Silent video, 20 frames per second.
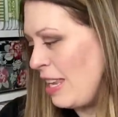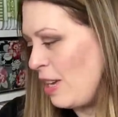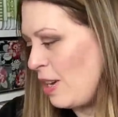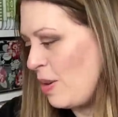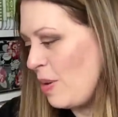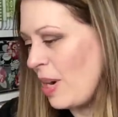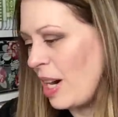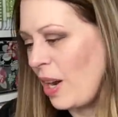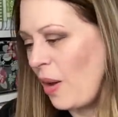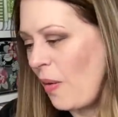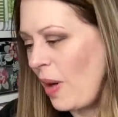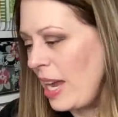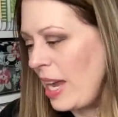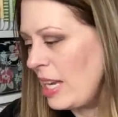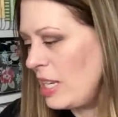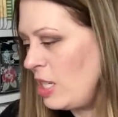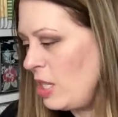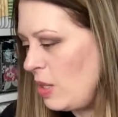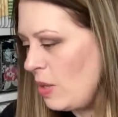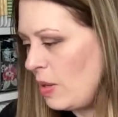you are going
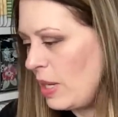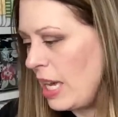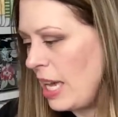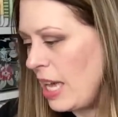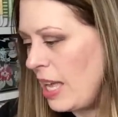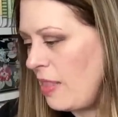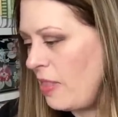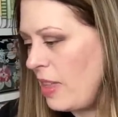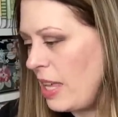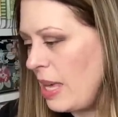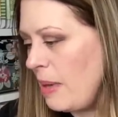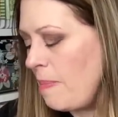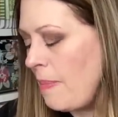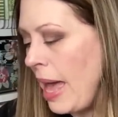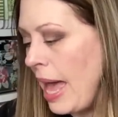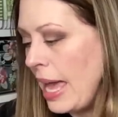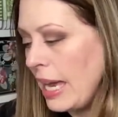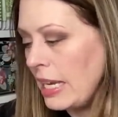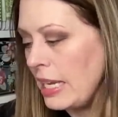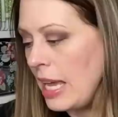to get the
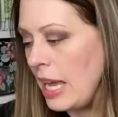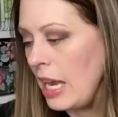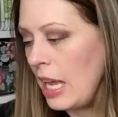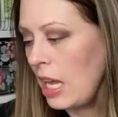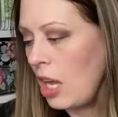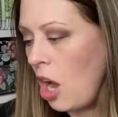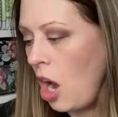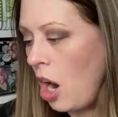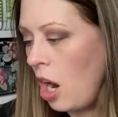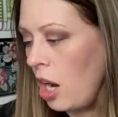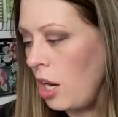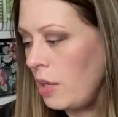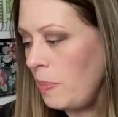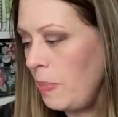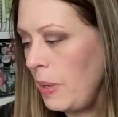Magnetic Heart